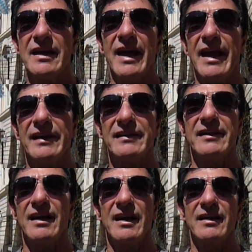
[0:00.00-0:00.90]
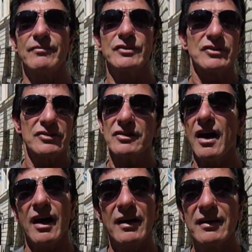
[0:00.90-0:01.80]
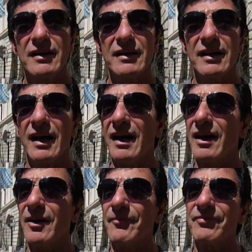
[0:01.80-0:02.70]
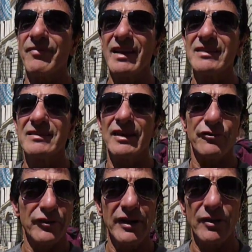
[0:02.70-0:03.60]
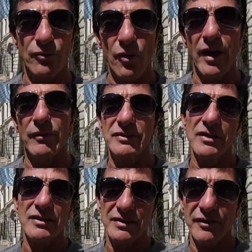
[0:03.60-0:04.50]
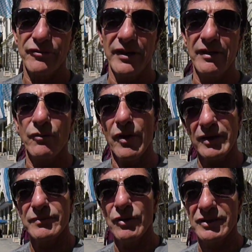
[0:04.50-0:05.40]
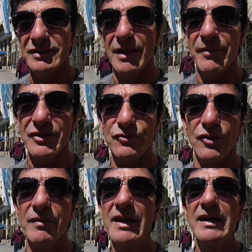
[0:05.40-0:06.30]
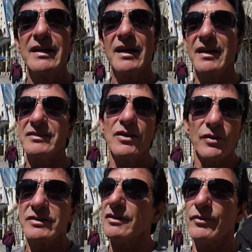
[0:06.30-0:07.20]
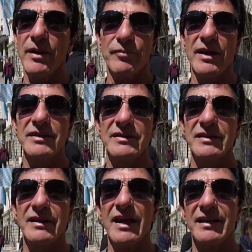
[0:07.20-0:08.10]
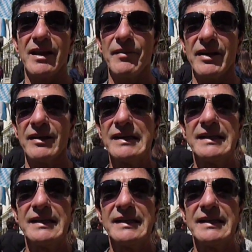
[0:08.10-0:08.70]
And we just saw Siegfried and Roy. We saw Siegfried. Roy supposedly is up in his room. So it's a great place, and you got to come here.